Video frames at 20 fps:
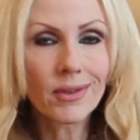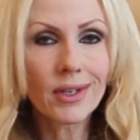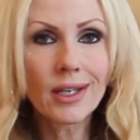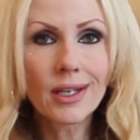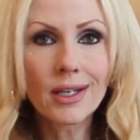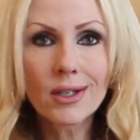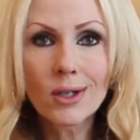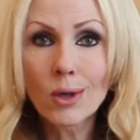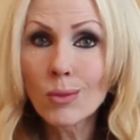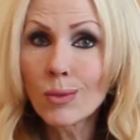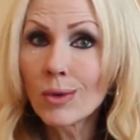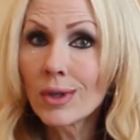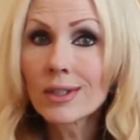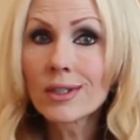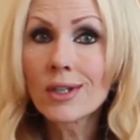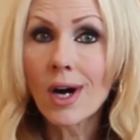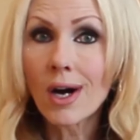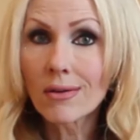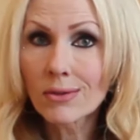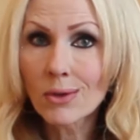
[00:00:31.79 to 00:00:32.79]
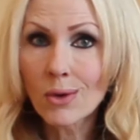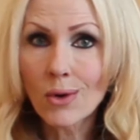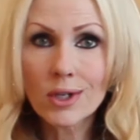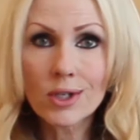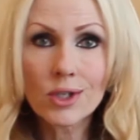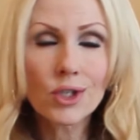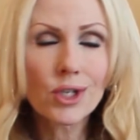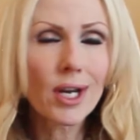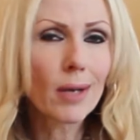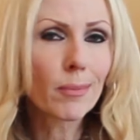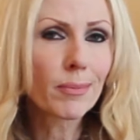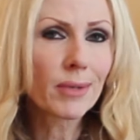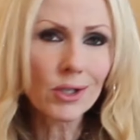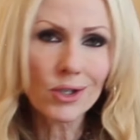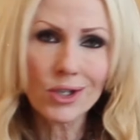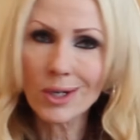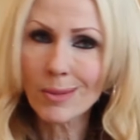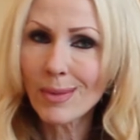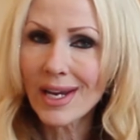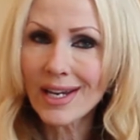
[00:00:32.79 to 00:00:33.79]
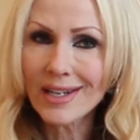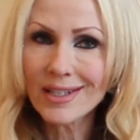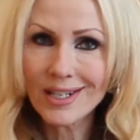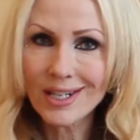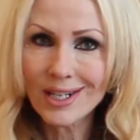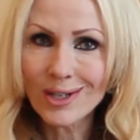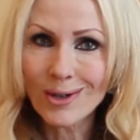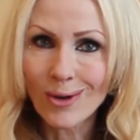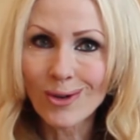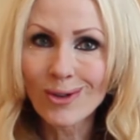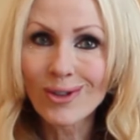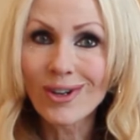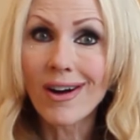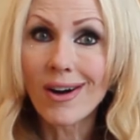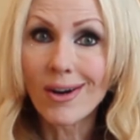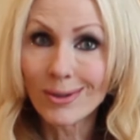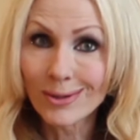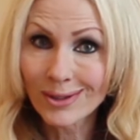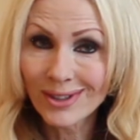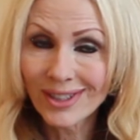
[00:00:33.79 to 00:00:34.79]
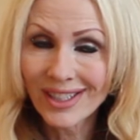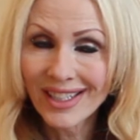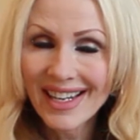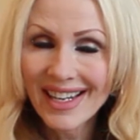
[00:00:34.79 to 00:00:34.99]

Eaglewood Golf Course Championship 18-hole golf.